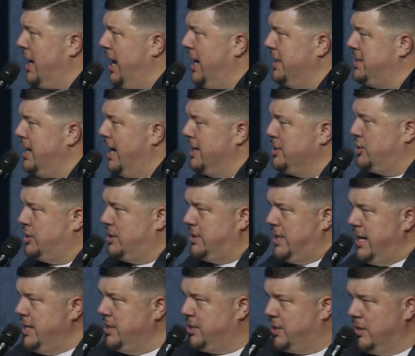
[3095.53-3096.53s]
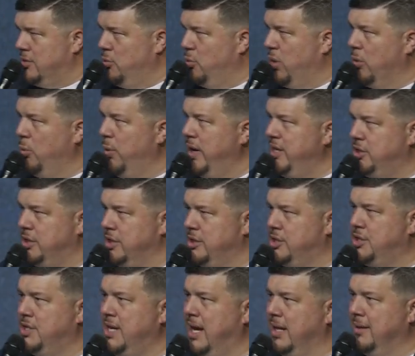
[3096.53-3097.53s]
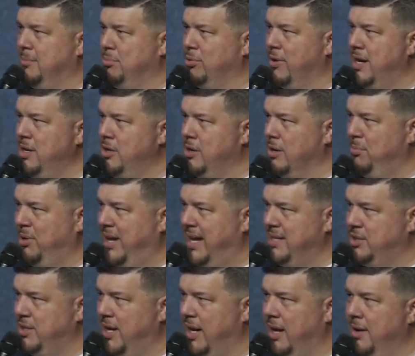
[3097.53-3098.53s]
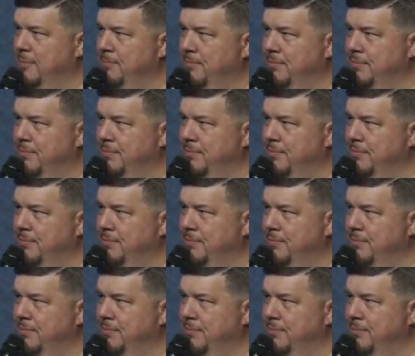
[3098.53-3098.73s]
a season where we should celebrate your blessing